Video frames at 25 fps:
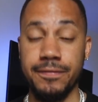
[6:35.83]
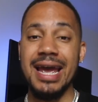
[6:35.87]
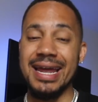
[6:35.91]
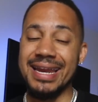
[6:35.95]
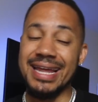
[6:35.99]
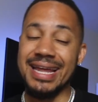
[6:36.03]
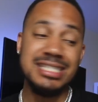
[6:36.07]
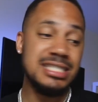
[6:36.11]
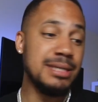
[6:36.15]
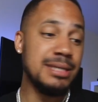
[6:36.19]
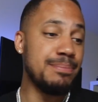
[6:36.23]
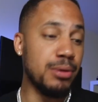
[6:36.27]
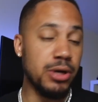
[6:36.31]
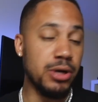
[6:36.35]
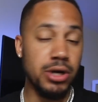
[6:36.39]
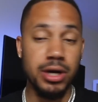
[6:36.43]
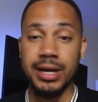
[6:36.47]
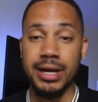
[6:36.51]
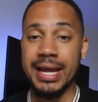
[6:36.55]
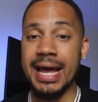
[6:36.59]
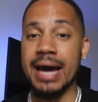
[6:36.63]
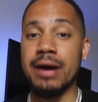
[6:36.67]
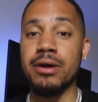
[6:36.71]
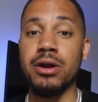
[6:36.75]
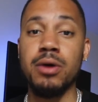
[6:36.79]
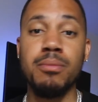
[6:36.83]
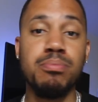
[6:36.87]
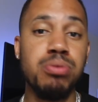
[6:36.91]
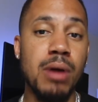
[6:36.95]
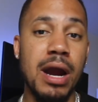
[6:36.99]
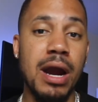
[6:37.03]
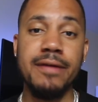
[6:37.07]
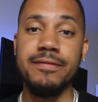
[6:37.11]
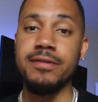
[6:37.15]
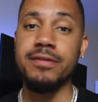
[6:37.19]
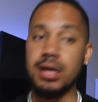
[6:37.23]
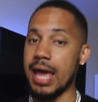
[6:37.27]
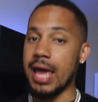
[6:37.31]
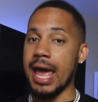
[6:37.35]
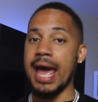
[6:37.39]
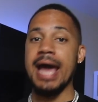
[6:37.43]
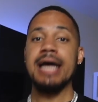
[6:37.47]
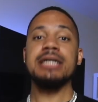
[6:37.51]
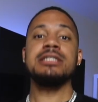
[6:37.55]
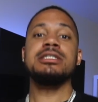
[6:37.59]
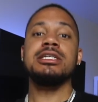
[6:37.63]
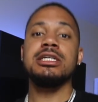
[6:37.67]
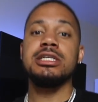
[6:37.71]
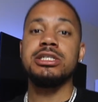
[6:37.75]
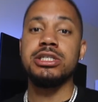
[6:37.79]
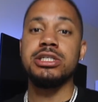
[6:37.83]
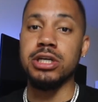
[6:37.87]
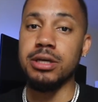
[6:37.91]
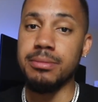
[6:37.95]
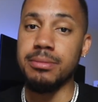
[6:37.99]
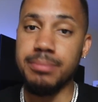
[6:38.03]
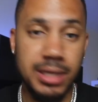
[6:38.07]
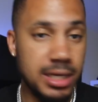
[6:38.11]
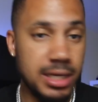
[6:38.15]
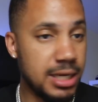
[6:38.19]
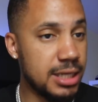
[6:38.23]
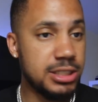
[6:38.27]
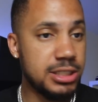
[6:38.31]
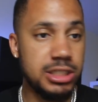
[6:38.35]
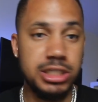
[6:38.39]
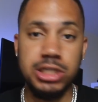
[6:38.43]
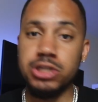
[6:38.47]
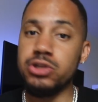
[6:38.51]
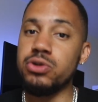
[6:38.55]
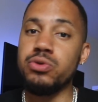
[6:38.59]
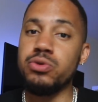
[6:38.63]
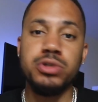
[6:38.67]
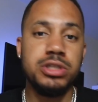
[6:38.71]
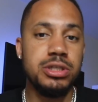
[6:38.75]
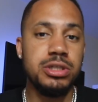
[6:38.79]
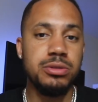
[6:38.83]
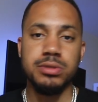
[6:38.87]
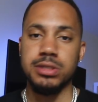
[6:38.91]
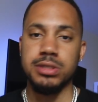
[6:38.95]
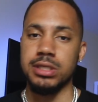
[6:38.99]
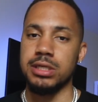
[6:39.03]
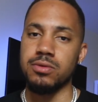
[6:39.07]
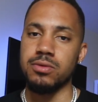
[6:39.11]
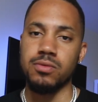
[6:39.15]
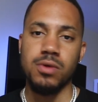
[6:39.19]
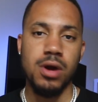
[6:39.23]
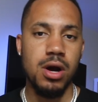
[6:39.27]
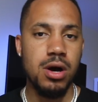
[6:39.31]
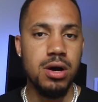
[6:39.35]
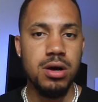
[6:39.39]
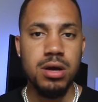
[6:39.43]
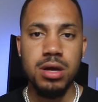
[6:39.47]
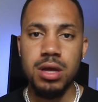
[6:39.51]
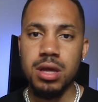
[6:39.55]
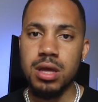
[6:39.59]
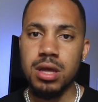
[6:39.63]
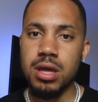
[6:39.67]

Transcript: And then she put her account on private, as she should, because she knew she was in the wrong.